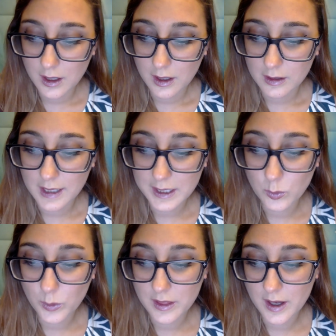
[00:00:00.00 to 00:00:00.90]
like
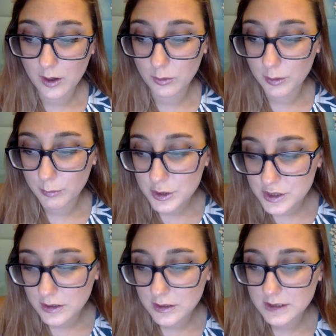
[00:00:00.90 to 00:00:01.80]
without
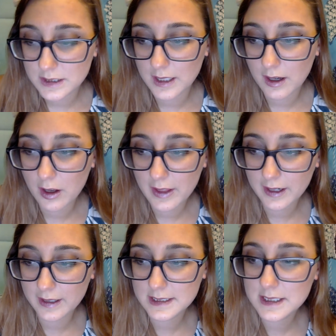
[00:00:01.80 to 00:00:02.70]
commercials and all that kind
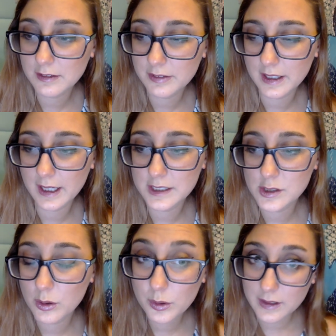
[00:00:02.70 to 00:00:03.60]
of stuff, and I
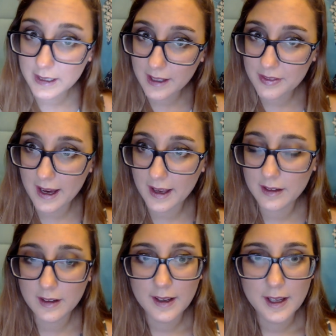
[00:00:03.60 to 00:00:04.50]
totally get that.
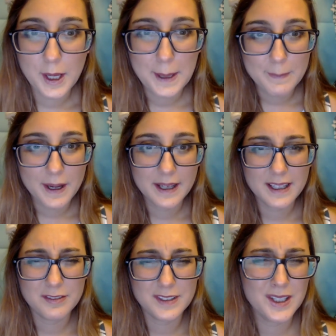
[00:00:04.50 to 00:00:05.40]
But
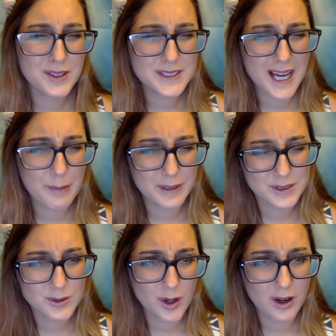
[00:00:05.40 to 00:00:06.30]
if Tingles app is
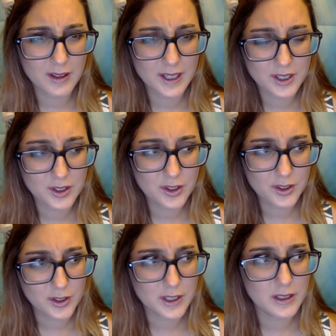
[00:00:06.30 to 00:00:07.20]
not like a
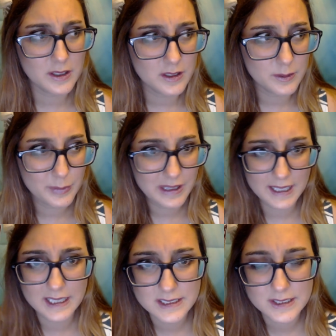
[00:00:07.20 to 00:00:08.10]
good
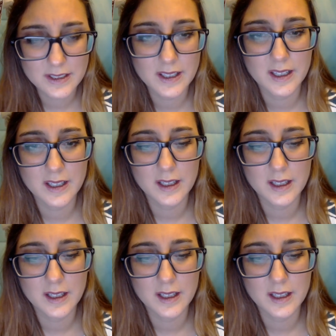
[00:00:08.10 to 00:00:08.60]
place, then